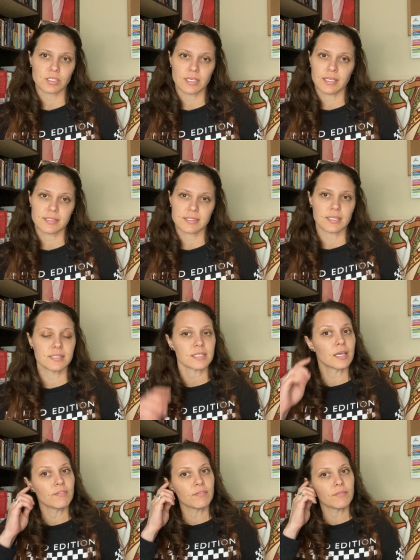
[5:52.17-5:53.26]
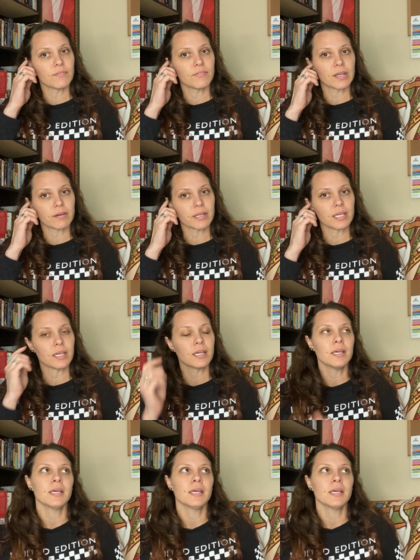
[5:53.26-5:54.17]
It's very